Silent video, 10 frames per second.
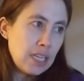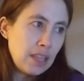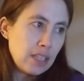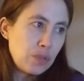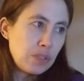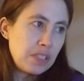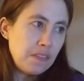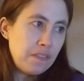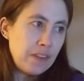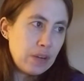This was
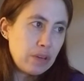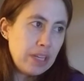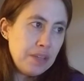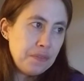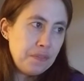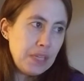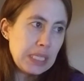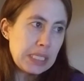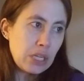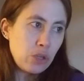Fairy
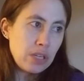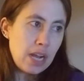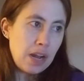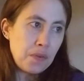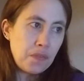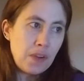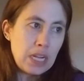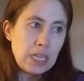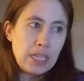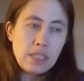Feast. I could not
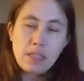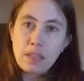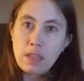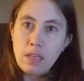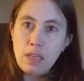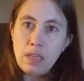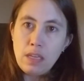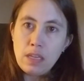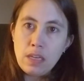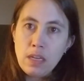find
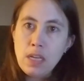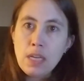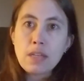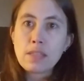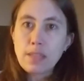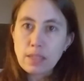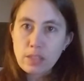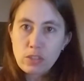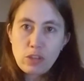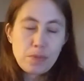the scent
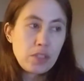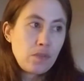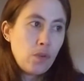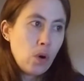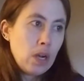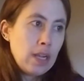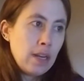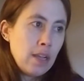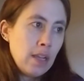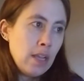description for it.